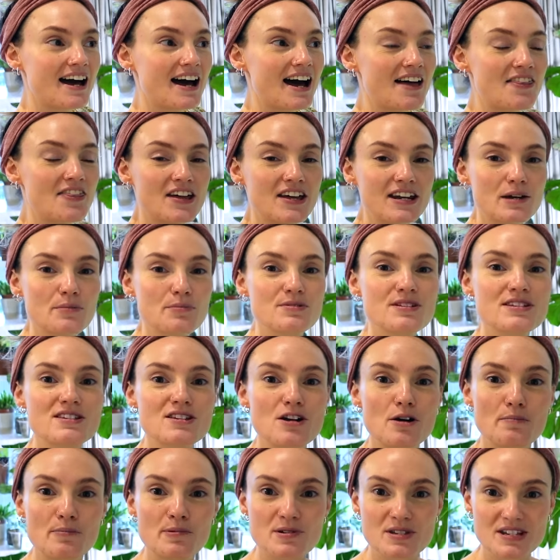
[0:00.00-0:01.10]
and then I would
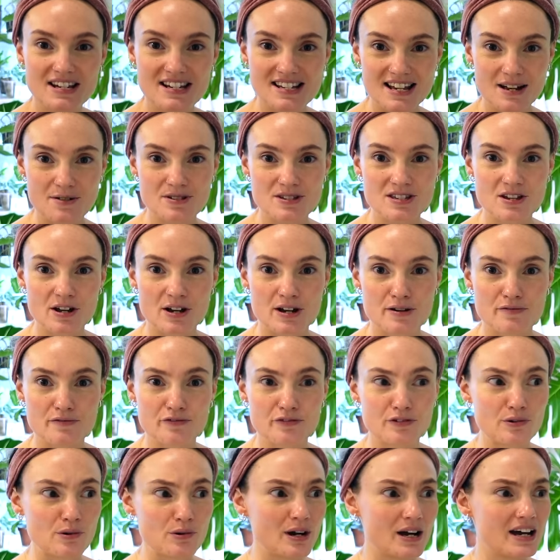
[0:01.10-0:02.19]
start putting it outside
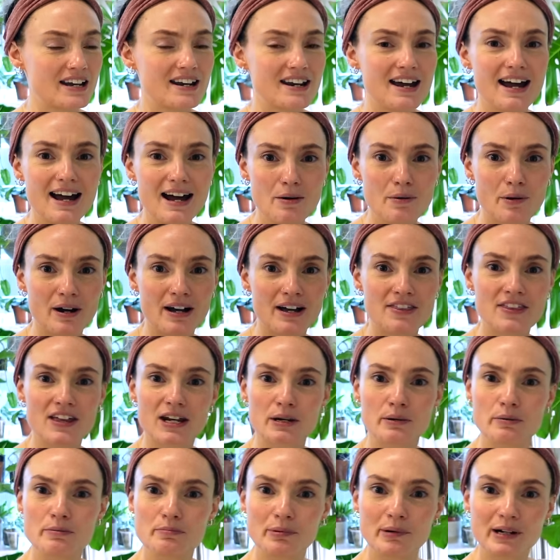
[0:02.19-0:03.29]
for an hour, and then I
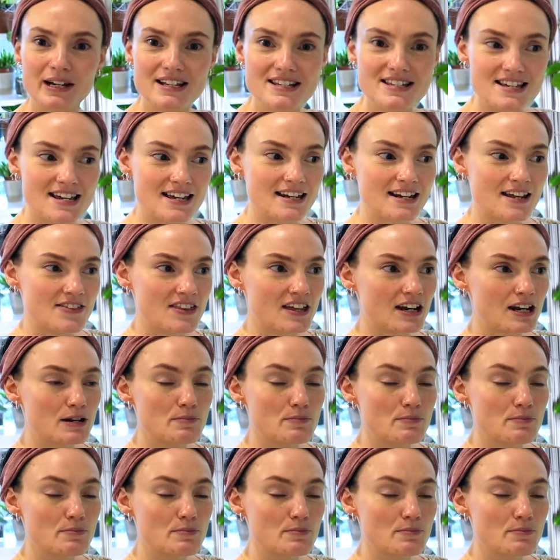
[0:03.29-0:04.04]
would bring it in, and then